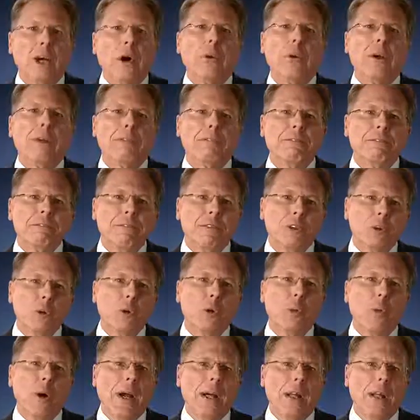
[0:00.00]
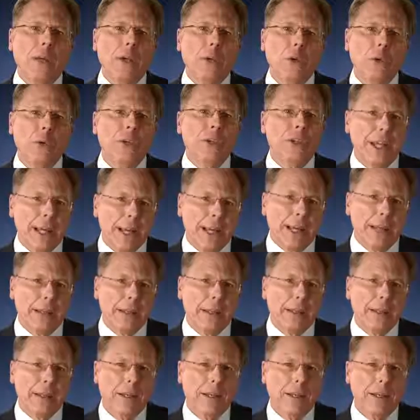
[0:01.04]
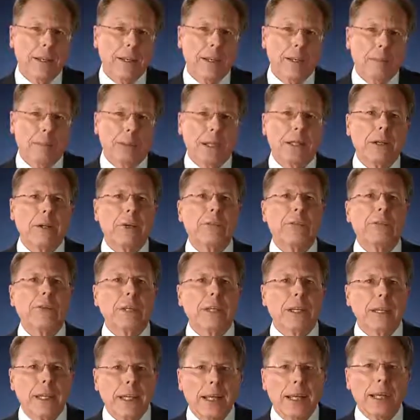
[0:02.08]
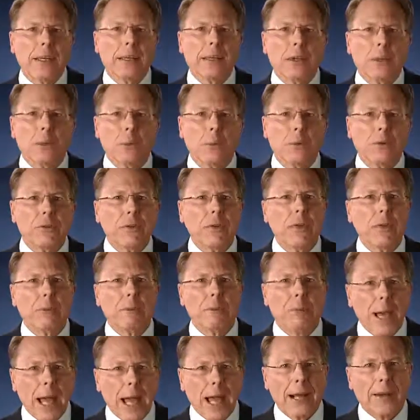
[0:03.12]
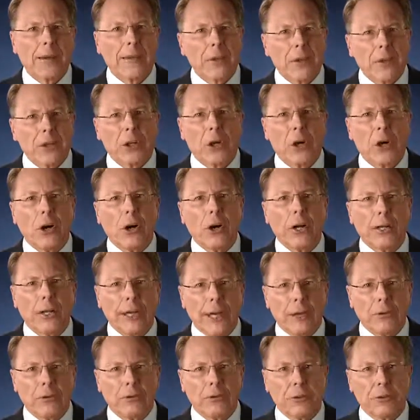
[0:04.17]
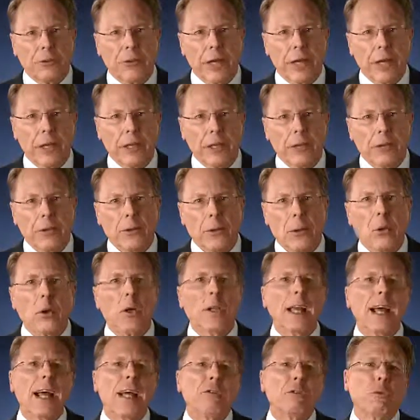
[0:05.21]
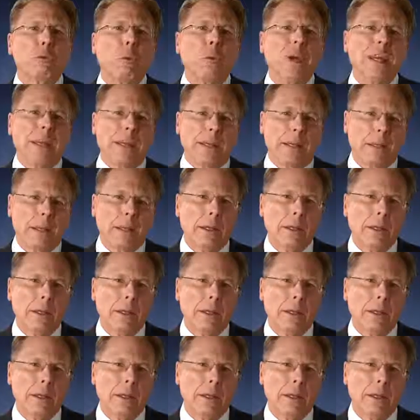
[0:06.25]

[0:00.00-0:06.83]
knowing full well who did it, because the killer was in the back of their car yesterday or last week.